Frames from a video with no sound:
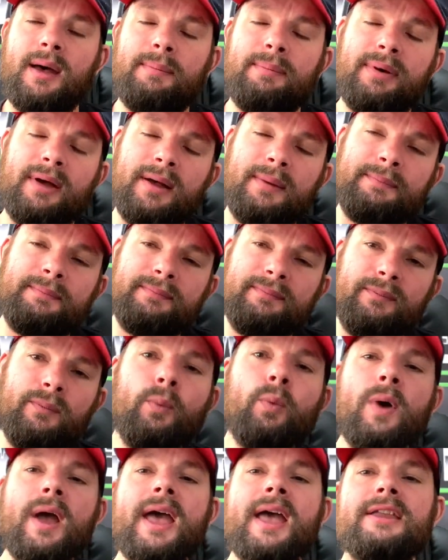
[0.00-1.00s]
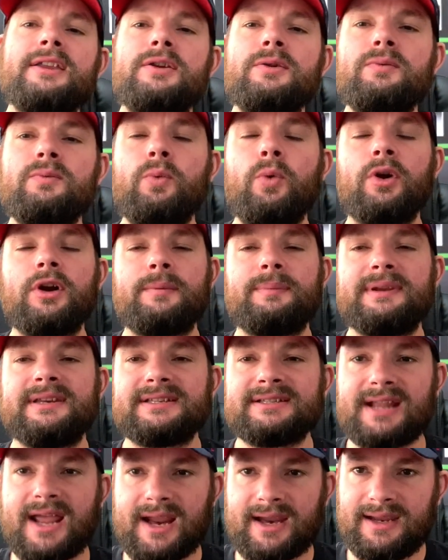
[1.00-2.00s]
But where you want to be
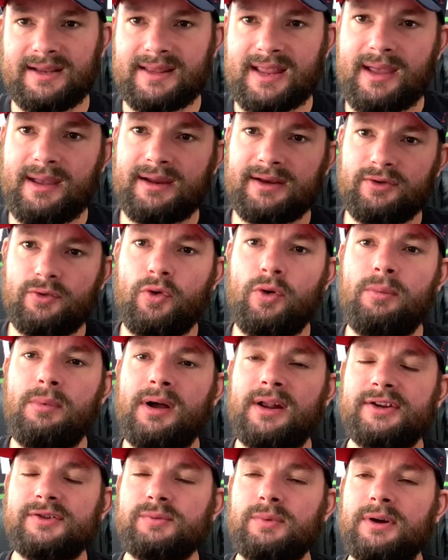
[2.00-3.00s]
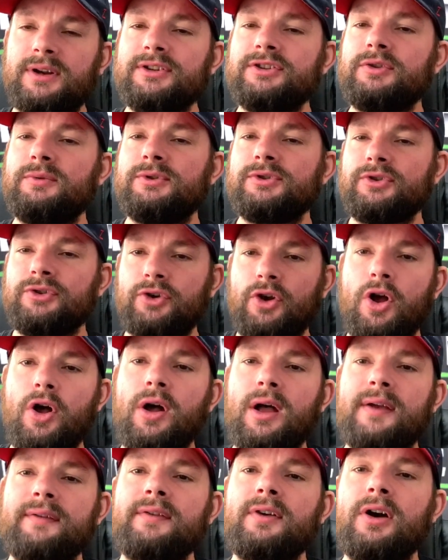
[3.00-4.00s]
stacking that ignore -1 and 2 is on your
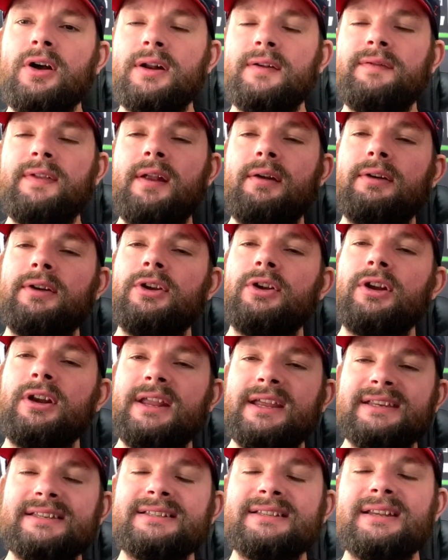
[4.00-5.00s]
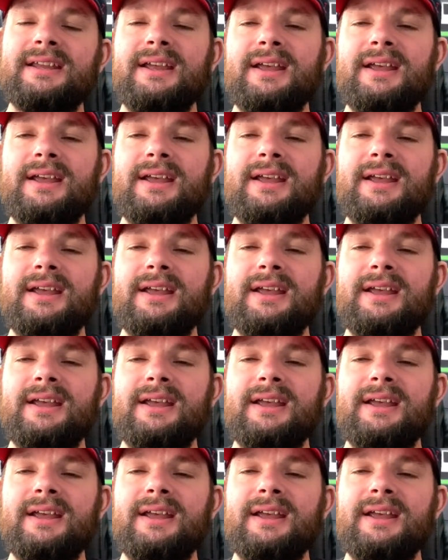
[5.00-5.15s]
Hive Guard if they're in your list,